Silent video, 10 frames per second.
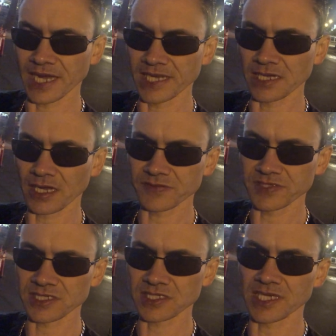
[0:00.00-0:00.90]
any kind of
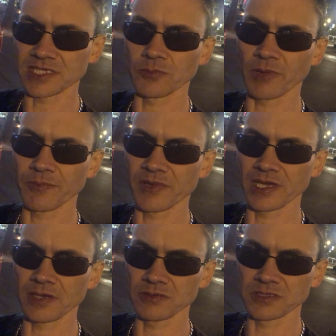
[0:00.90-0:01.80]
success that went
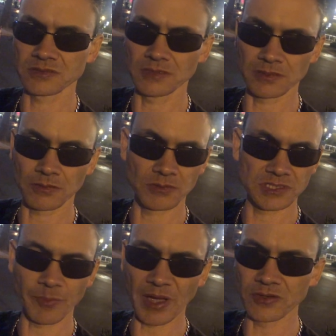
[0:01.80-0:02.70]
with it was
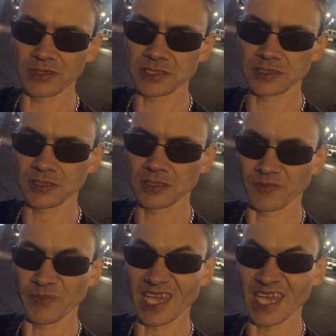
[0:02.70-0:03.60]
always a bonus
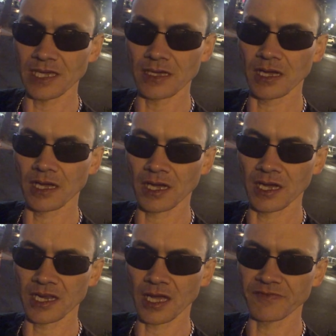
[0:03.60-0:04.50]
for me,
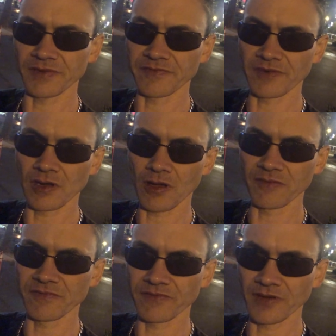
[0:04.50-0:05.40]
and hopefully for a lot
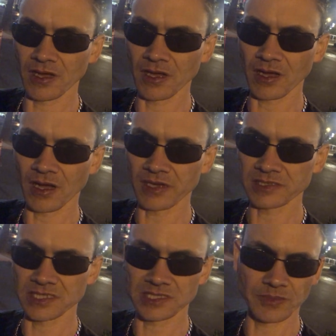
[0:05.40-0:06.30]
of
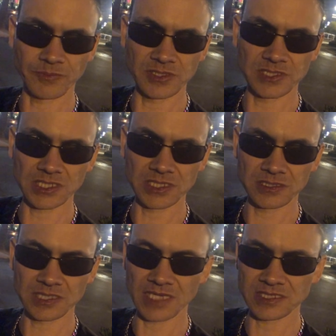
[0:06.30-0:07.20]
artists and
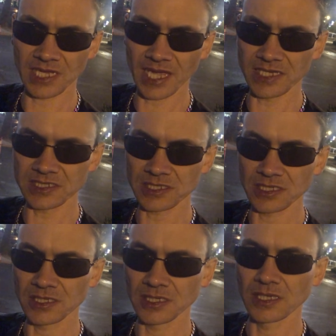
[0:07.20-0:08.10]
musicians that's the case.
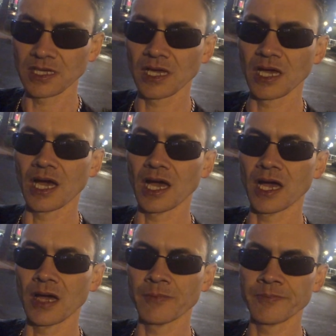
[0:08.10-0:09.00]

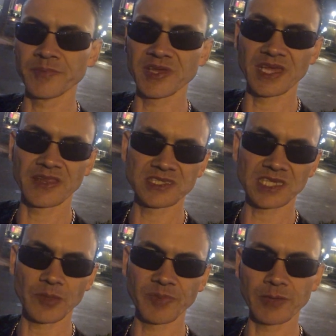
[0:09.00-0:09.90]
But then there's
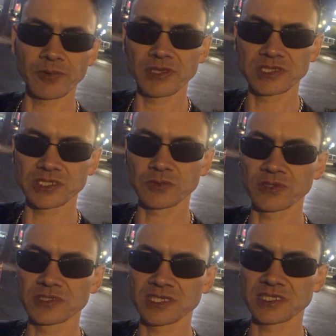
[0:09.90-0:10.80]
other people that just
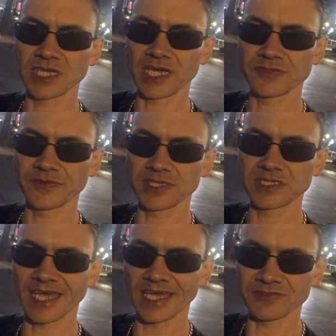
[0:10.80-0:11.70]
want success for the
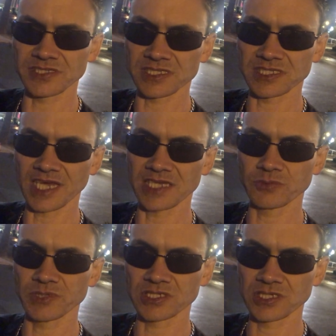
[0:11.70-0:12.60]
sake of
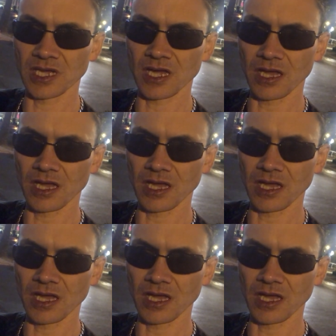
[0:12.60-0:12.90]
success, which